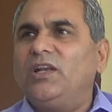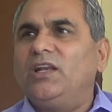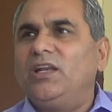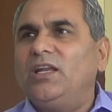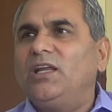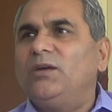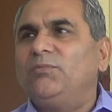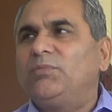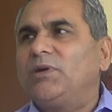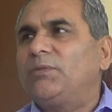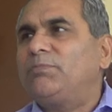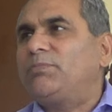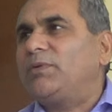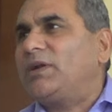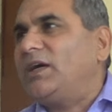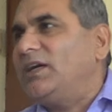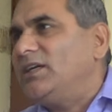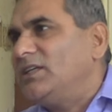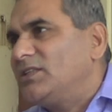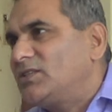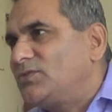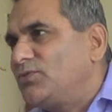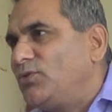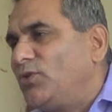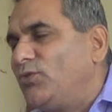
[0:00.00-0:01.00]
labor
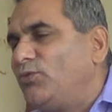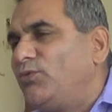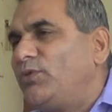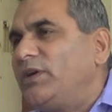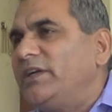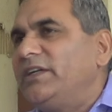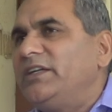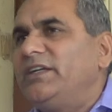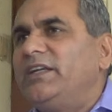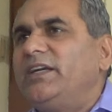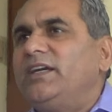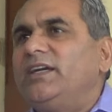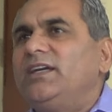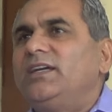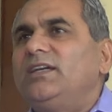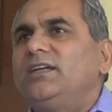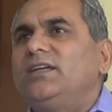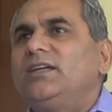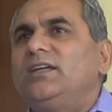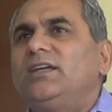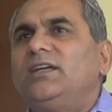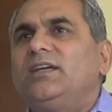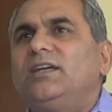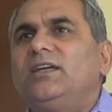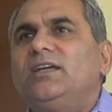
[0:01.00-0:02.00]
price for one day
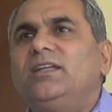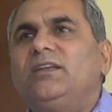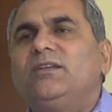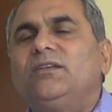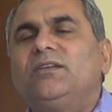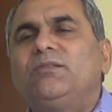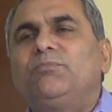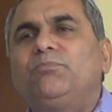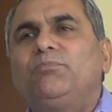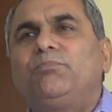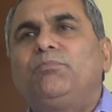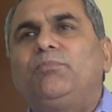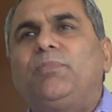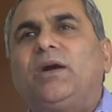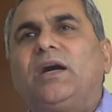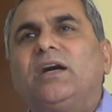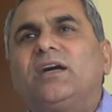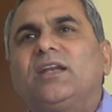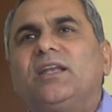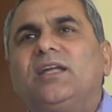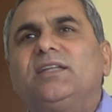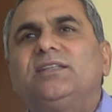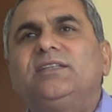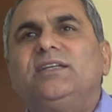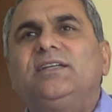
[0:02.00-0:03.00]
in
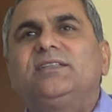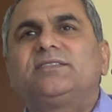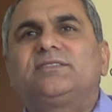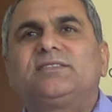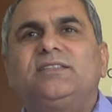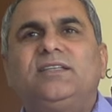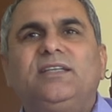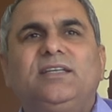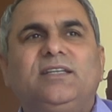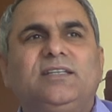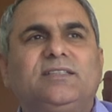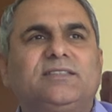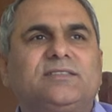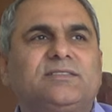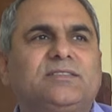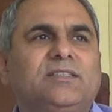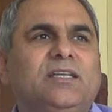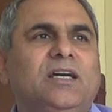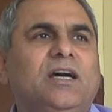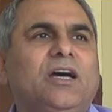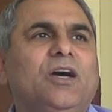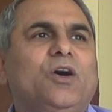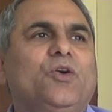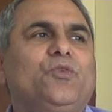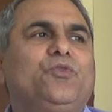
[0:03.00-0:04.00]
Bangladesh is
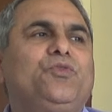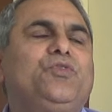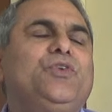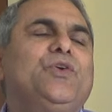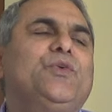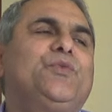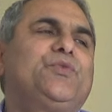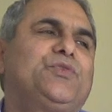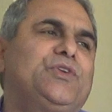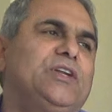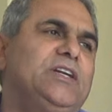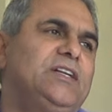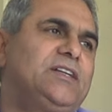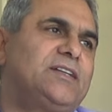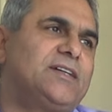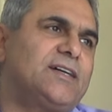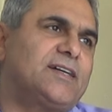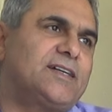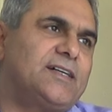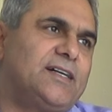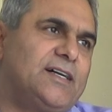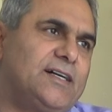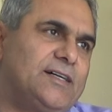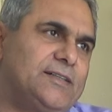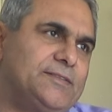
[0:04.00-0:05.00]
50
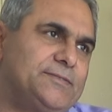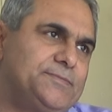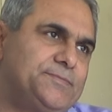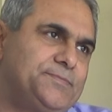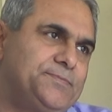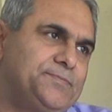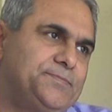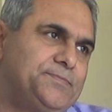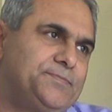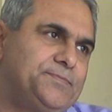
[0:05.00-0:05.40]
taka.